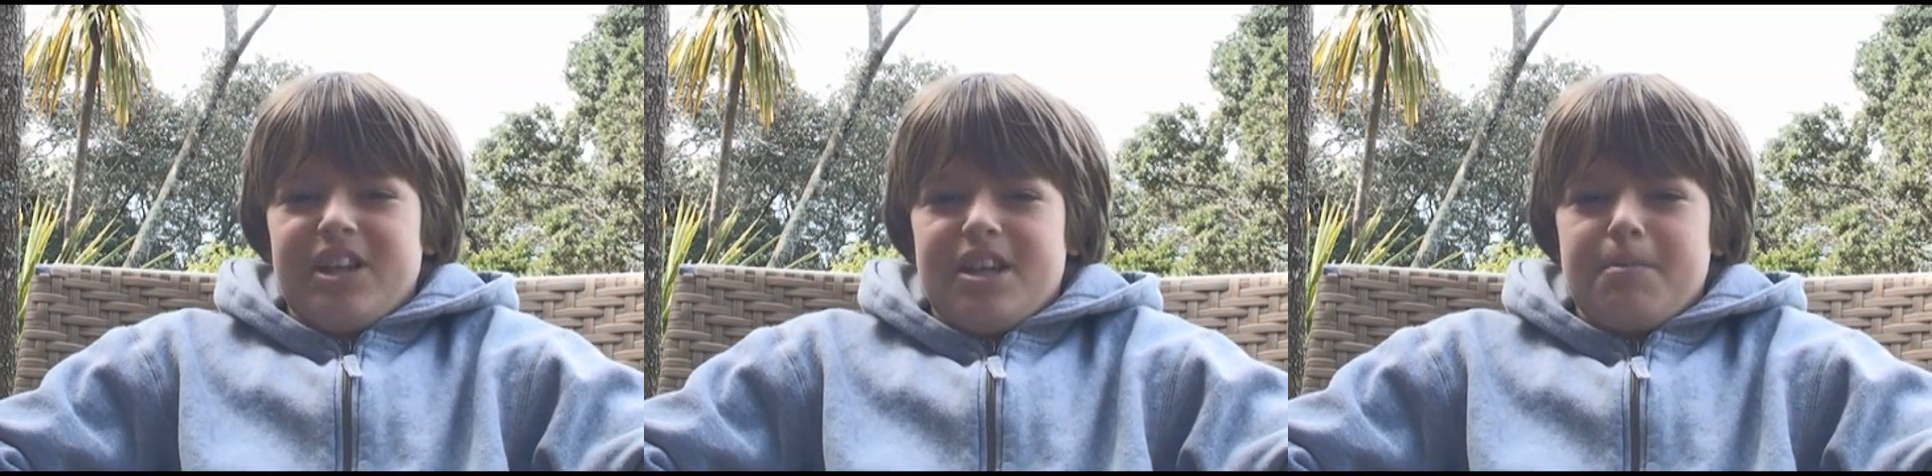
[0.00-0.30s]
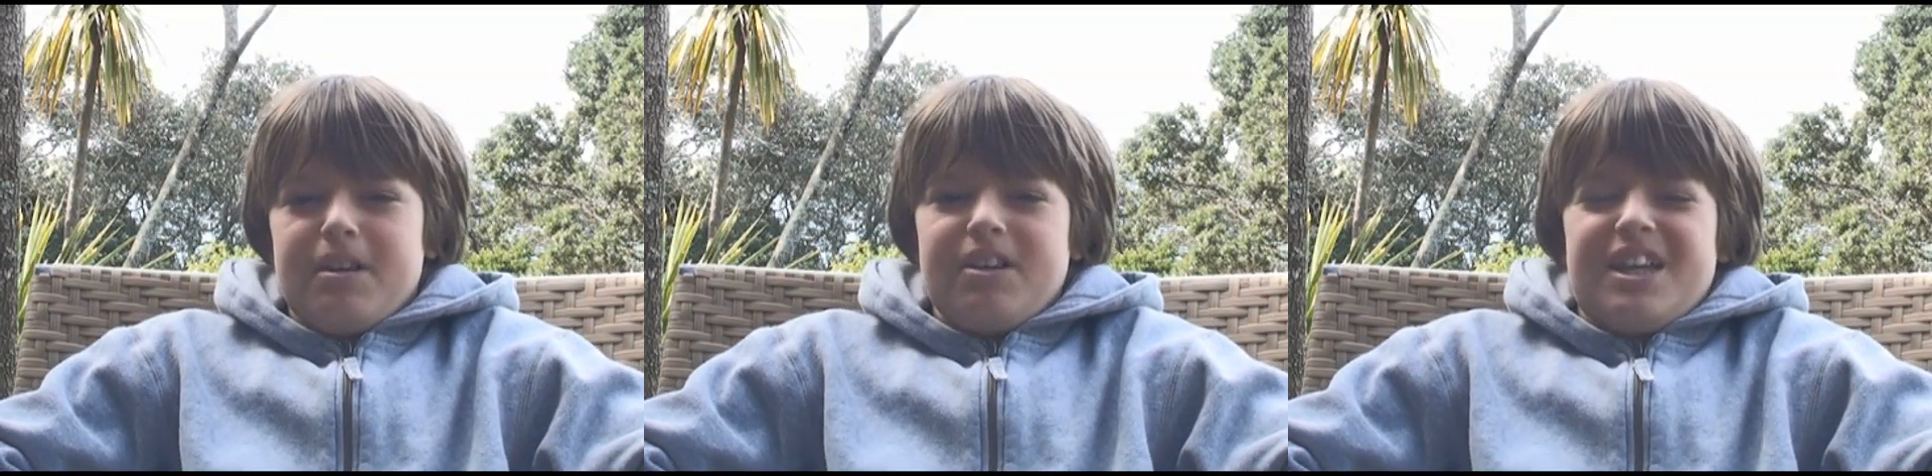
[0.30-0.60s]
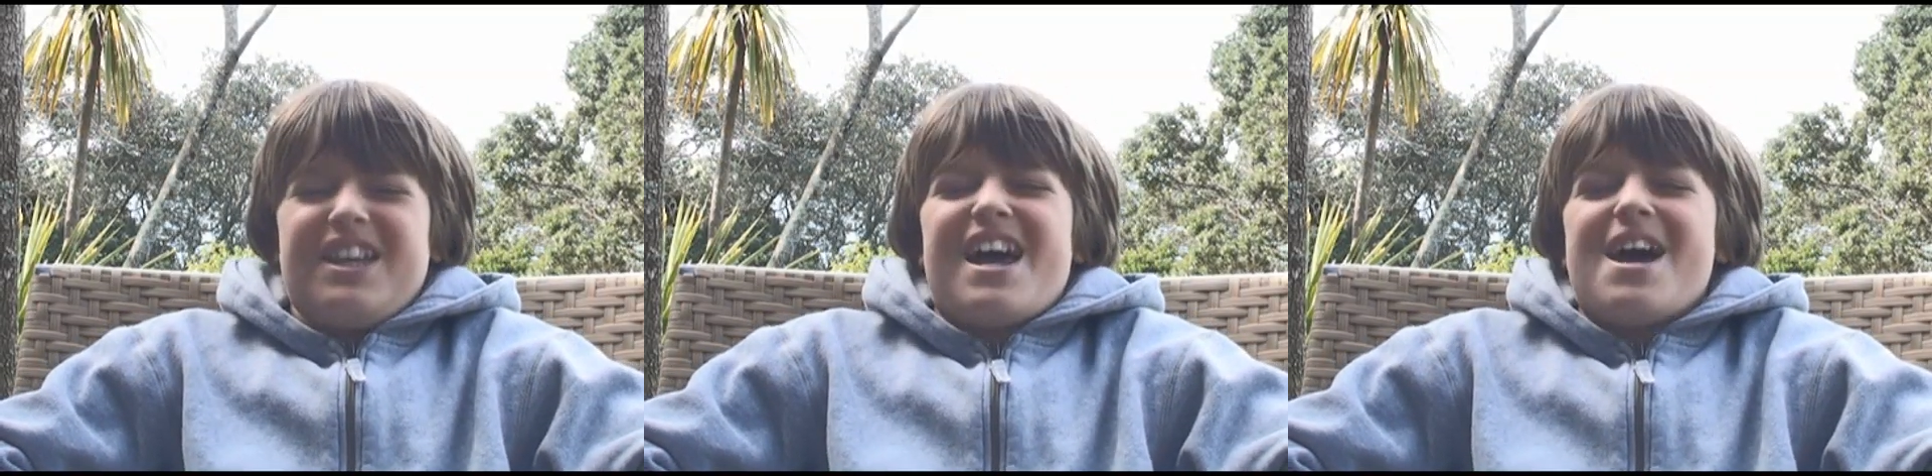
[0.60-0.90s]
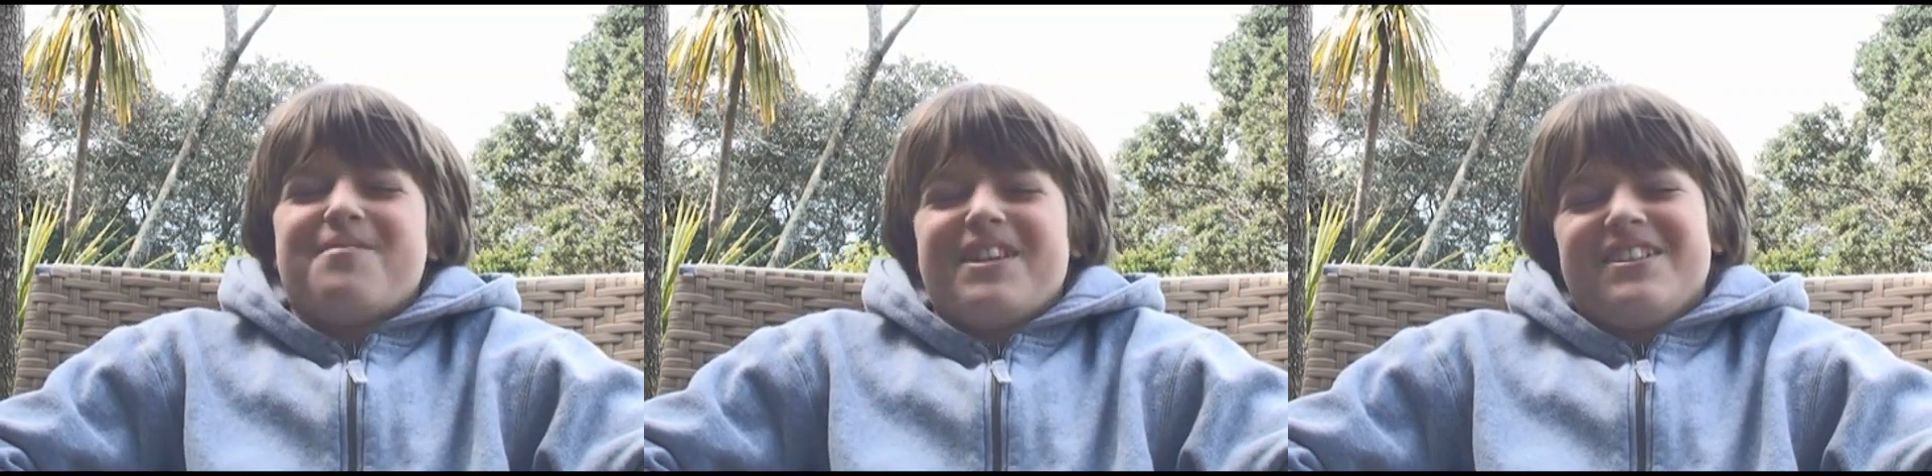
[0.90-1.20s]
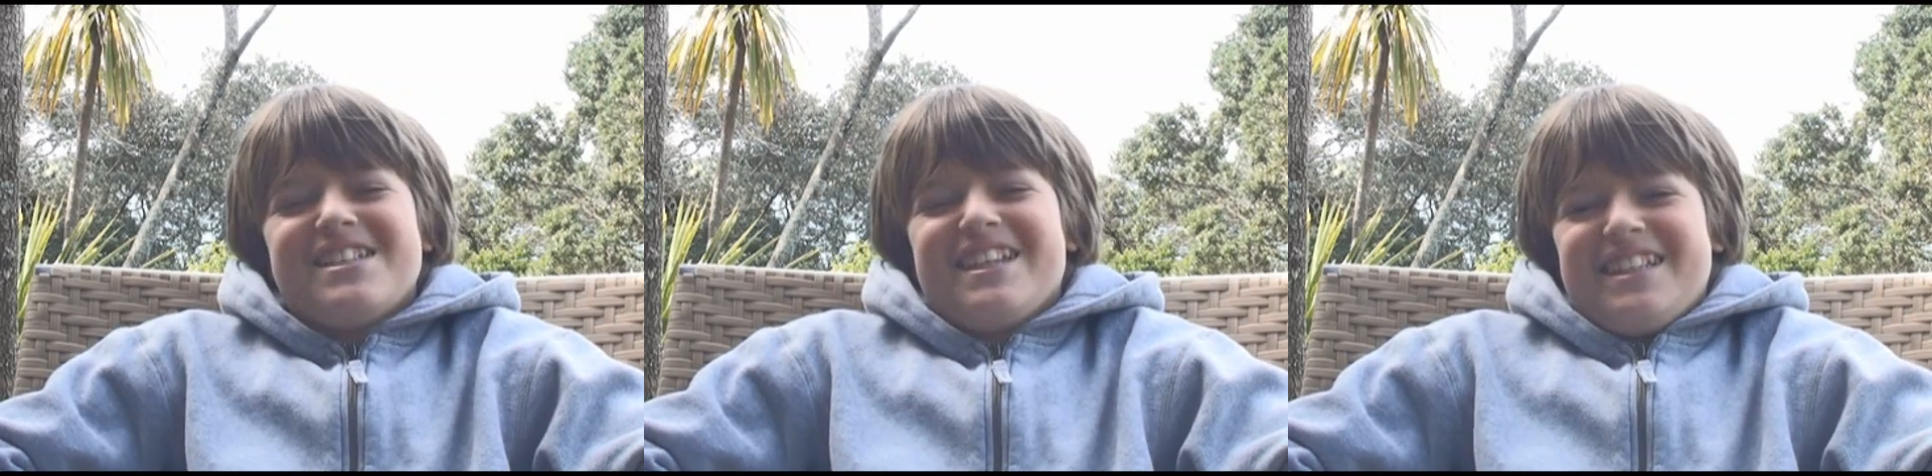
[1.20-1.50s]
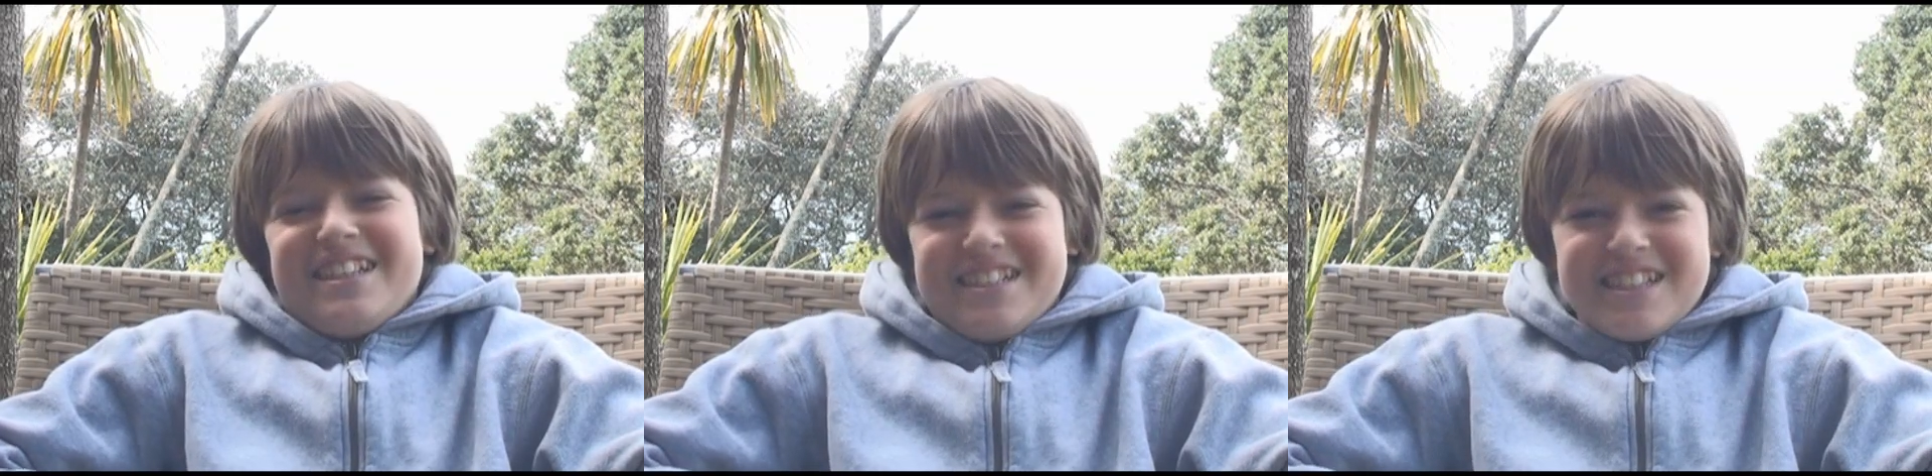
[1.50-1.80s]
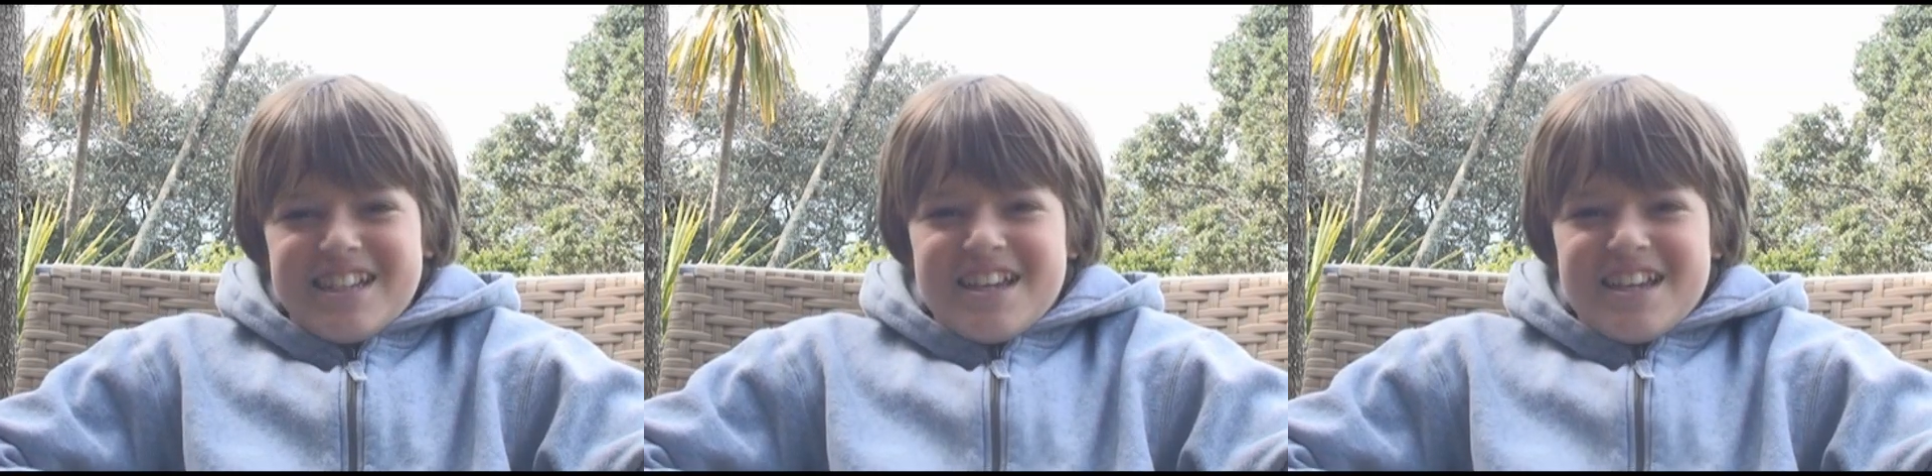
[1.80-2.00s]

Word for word: inhabit New Zealand.